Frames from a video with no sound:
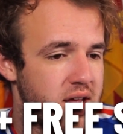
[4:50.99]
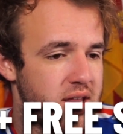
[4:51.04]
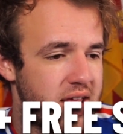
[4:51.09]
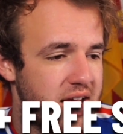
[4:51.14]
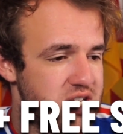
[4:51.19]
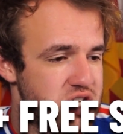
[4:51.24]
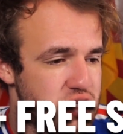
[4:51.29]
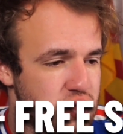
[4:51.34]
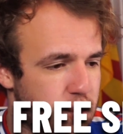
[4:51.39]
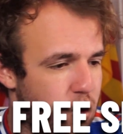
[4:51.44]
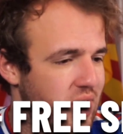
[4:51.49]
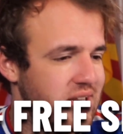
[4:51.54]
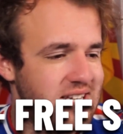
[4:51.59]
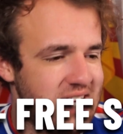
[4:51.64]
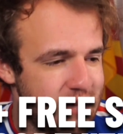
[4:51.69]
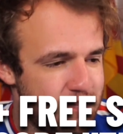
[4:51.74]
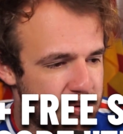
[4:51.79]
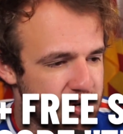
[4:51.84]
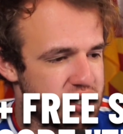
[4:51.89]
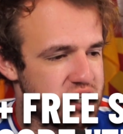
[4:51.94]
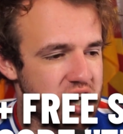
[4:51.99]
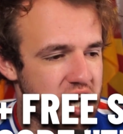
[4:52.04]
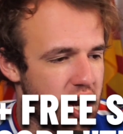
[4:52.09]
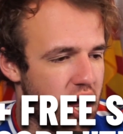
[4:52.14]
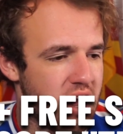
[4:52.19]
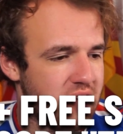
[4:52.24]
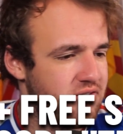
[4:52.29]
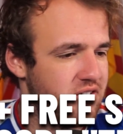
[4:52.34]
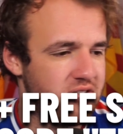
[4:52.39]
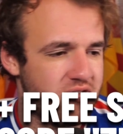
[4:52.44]
That's 20%
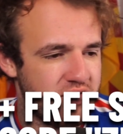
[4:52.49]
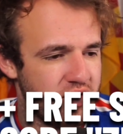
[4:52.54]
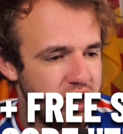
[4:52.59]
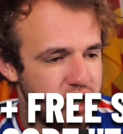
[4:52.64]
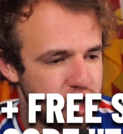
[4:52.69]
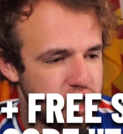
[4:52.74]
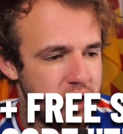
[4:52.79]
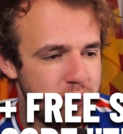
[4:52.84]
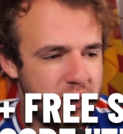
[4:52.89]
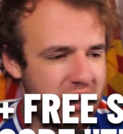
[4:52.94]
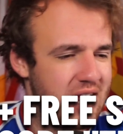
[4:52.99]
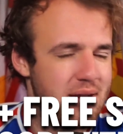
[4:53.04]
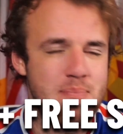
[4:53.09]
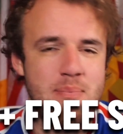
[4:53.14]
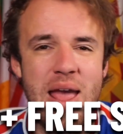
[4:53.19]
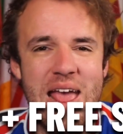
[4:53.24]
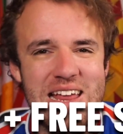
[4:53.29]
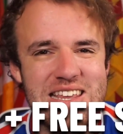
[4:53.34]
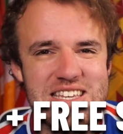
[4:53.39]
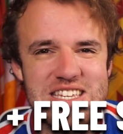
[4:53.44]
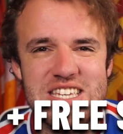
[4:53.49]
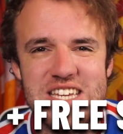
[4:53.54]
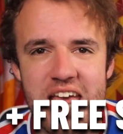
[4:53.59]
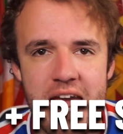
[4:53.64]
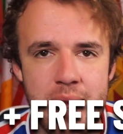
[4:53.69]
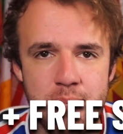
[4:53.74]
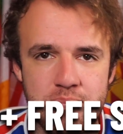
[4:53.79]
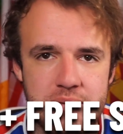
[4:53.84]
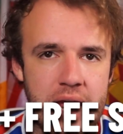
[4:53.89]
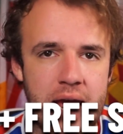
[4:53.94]
off and free shipping at
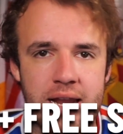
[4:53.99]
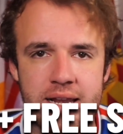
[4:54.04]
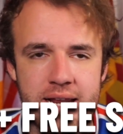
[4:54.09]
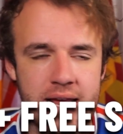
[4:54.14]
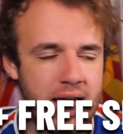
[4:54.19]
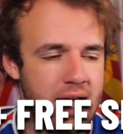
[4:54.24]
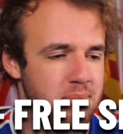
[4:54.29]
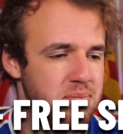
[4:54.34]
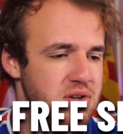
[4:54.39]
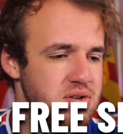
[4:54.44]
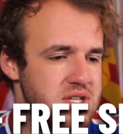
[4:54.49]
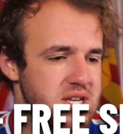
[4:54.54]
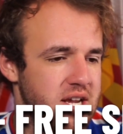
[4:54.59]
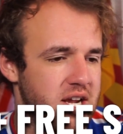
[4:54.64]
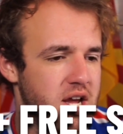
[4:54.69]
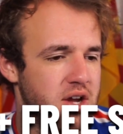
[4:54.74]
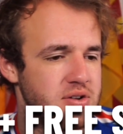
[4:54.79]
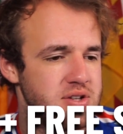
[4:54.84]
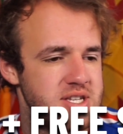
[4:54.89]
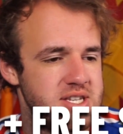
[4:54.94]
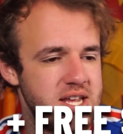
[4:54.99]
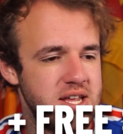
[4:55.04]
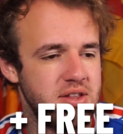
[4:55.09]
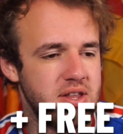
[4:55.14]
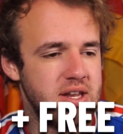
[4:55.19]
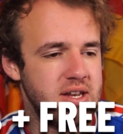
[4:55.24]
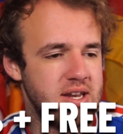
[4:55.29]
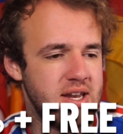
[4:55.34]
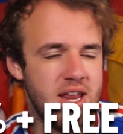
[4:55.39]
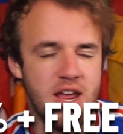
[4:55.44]
manscaped.com using code
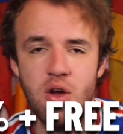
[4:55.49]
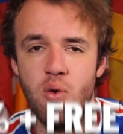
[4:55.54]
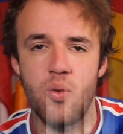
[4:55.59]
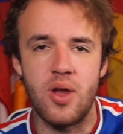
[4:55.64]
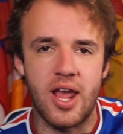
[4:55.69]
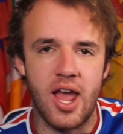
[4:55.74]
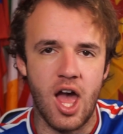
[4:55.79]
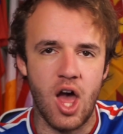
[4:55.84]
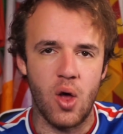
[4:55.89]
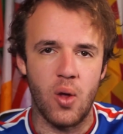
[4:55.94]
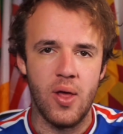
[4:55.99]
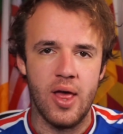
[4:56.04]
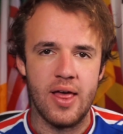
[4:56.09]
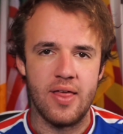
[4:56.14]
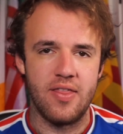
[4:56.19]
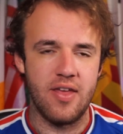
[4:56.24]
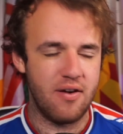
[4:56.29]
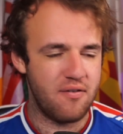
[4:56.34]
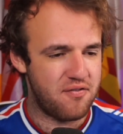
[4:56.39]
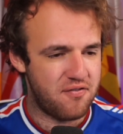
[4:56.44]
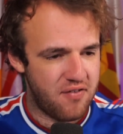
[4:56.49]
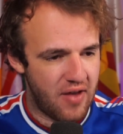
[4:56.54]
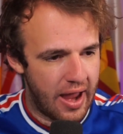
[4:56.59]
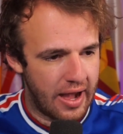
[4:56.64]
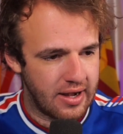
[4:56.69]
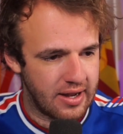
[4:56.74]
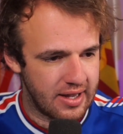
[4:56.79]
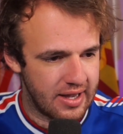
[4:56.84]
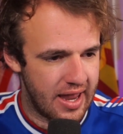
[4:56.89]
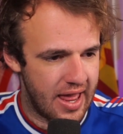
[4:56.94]
Zealand. And here we go, their
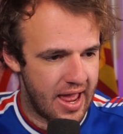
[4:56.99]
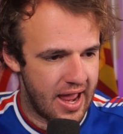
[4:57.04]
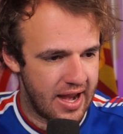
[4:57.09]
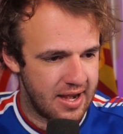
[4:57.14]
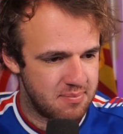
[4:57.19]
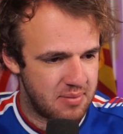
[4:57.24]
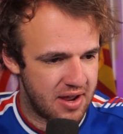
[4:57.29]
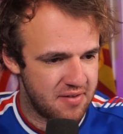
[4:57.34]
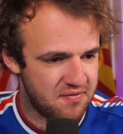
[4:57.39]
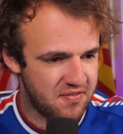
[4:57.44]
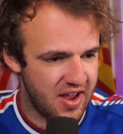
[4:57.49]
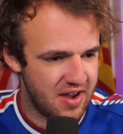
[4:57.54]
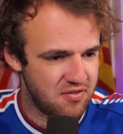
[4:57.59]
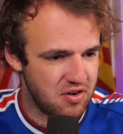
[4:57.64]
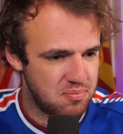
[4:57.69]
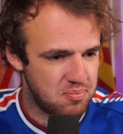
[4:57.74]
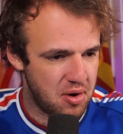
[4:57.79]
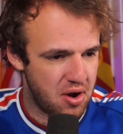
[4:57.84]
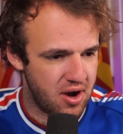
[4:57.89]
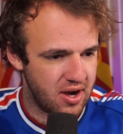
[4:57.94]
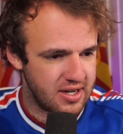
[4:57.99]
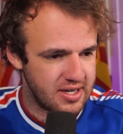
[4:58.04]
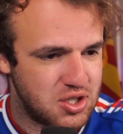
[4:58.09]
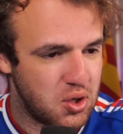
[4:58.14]
final line, my favorite part.